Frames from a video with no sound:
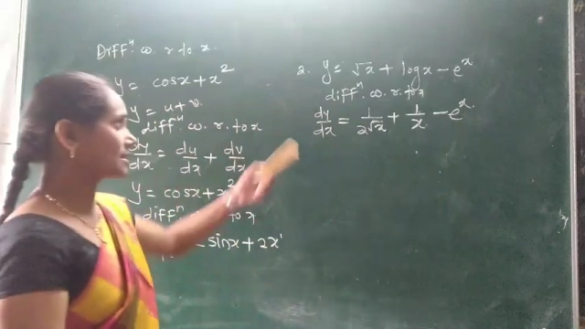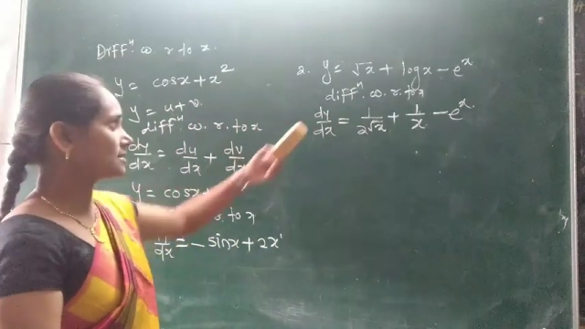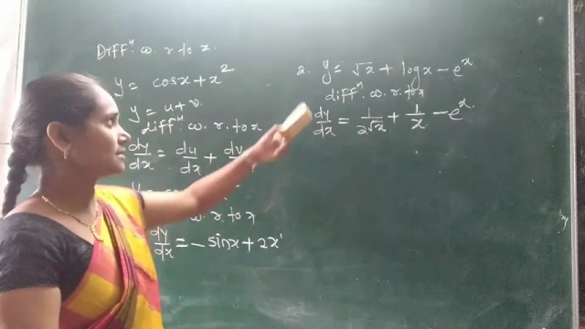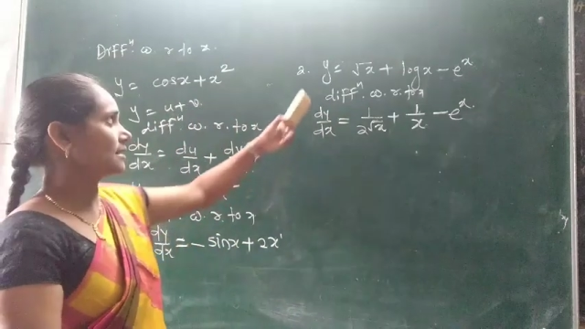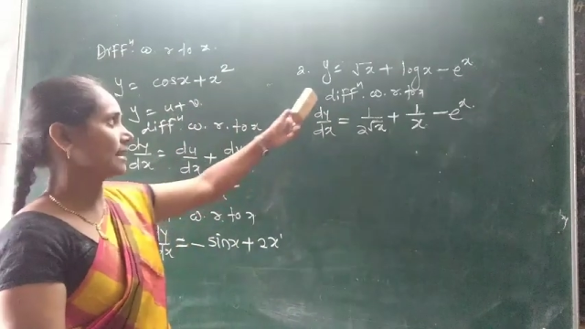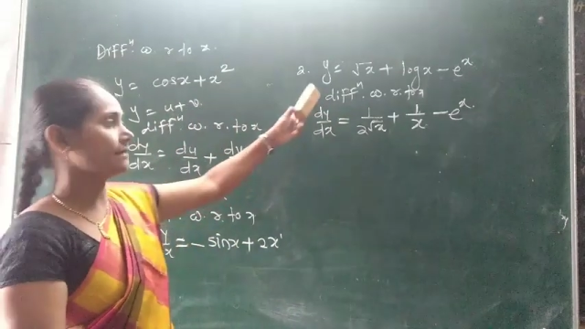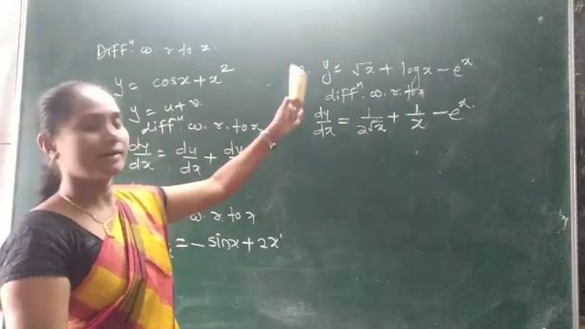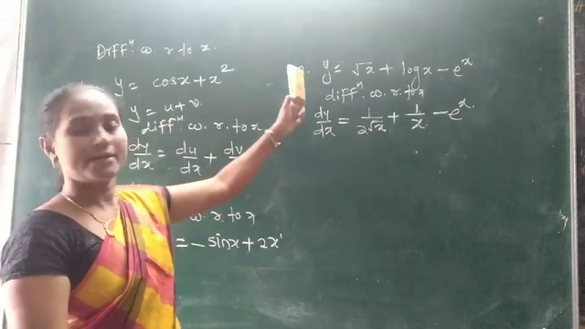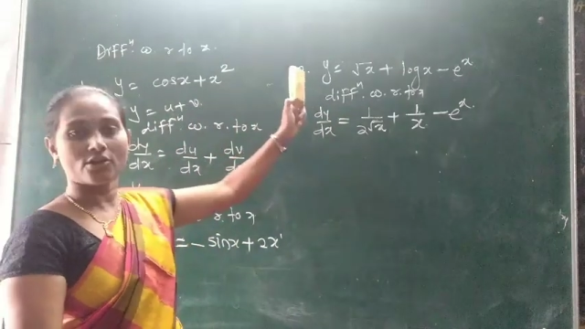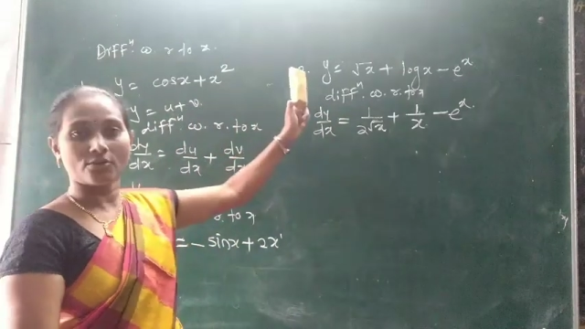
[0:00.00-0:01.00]
is the
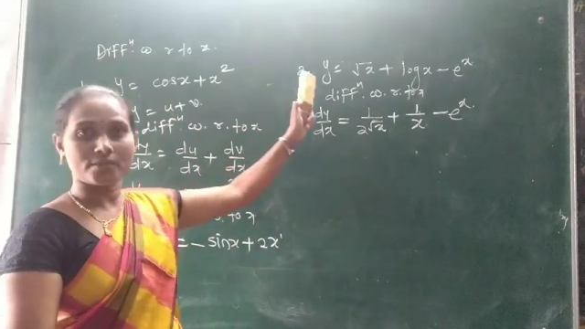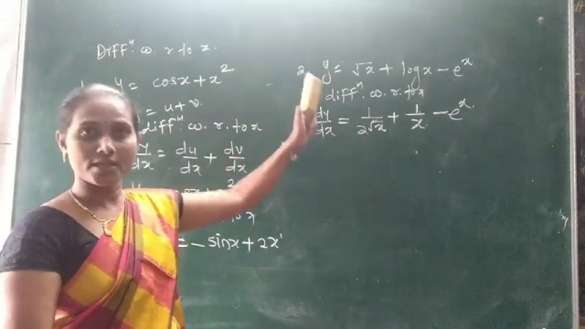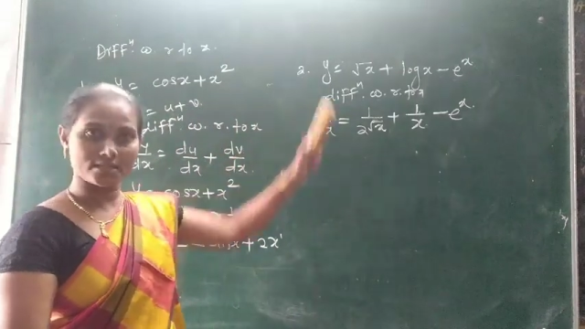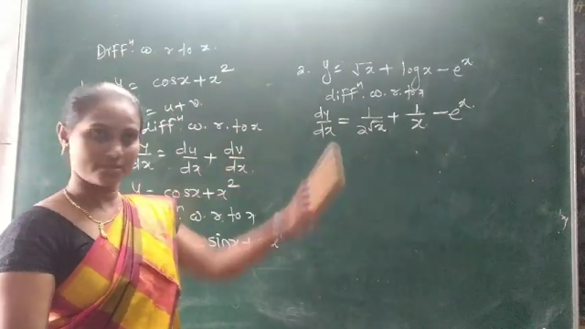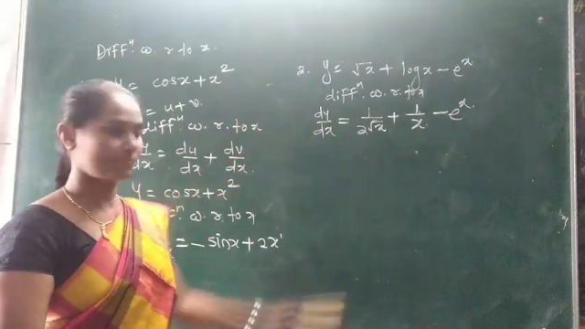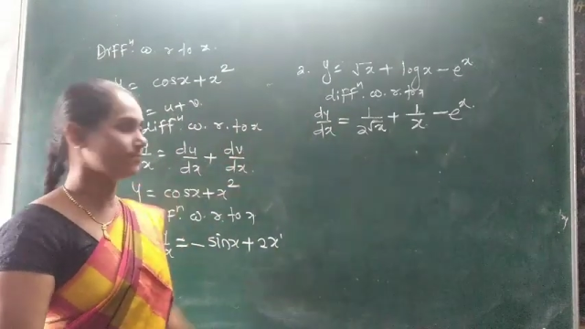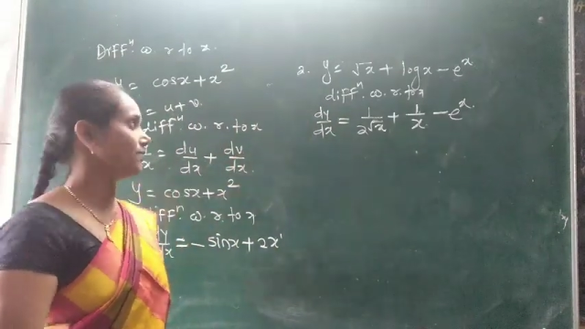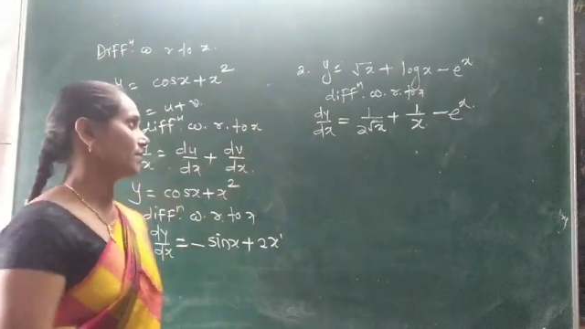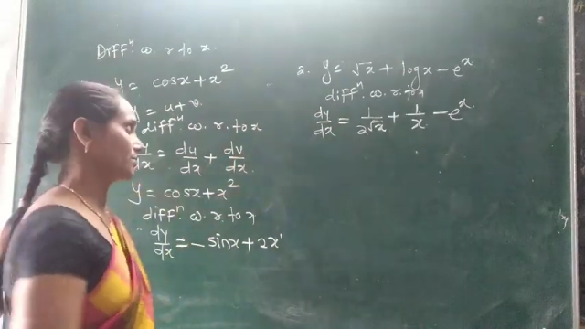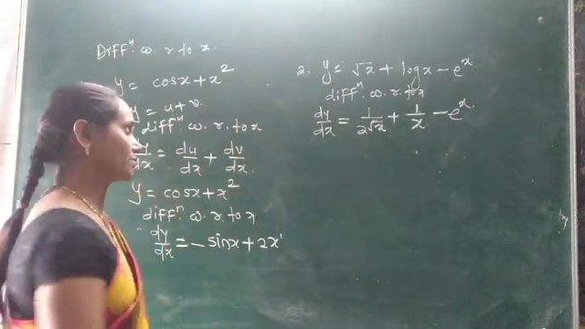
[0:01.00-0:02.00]
derivative of this
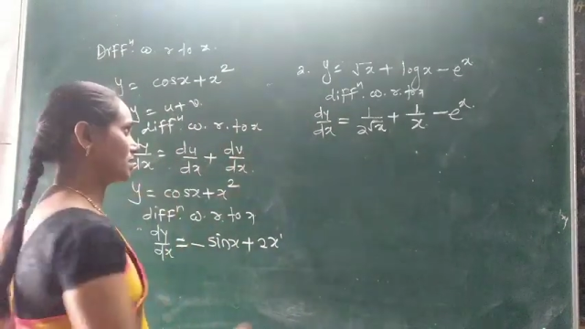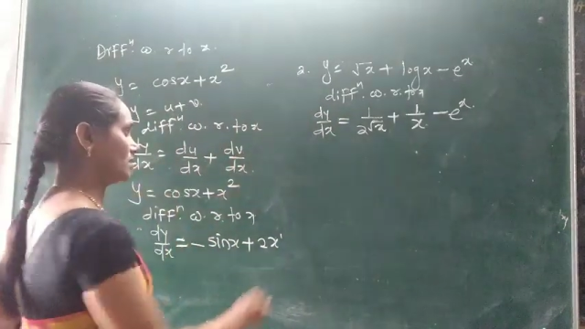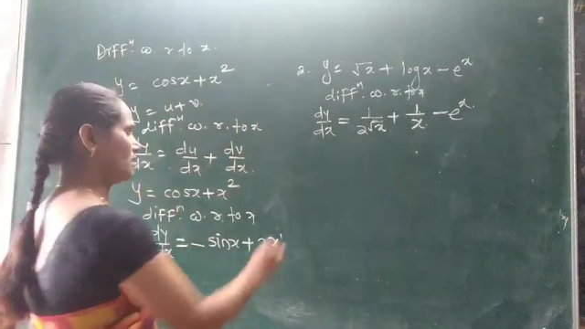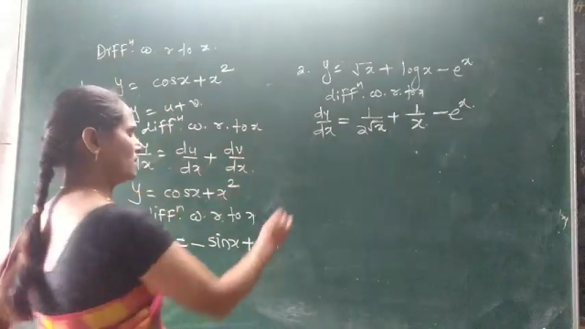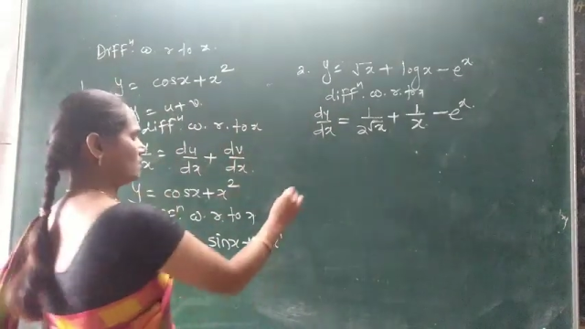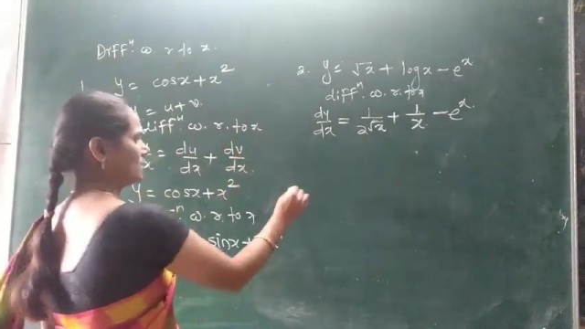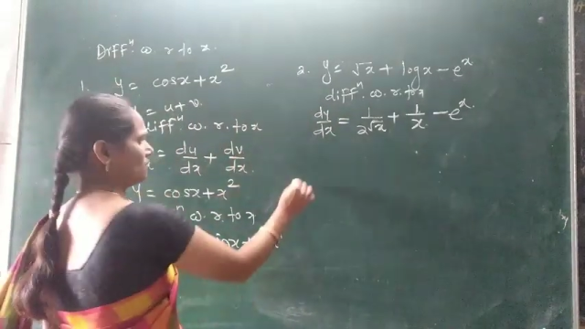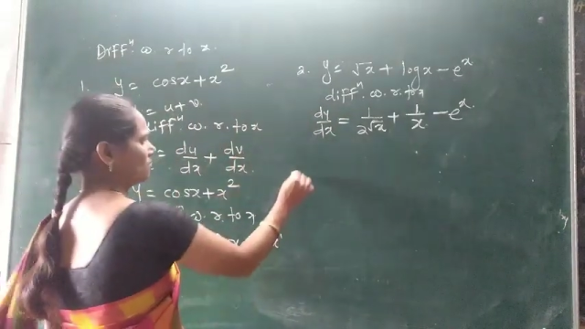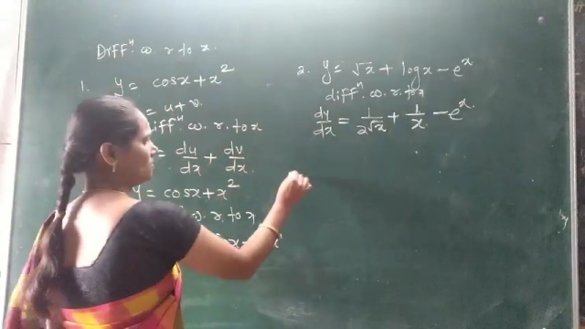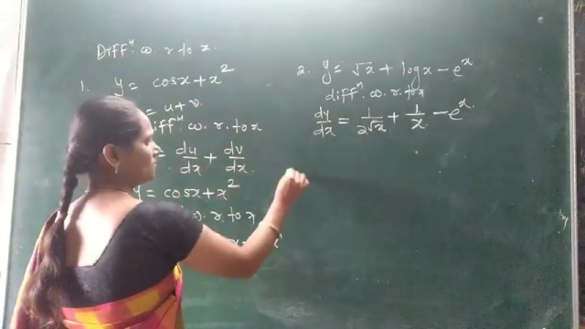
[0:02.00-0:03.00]
function.
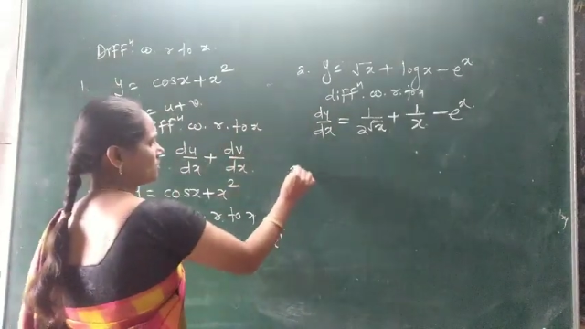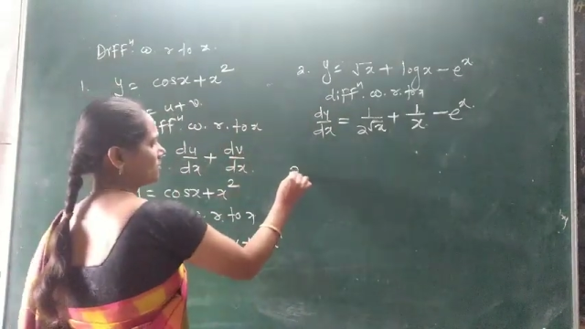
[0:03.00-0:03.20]
Now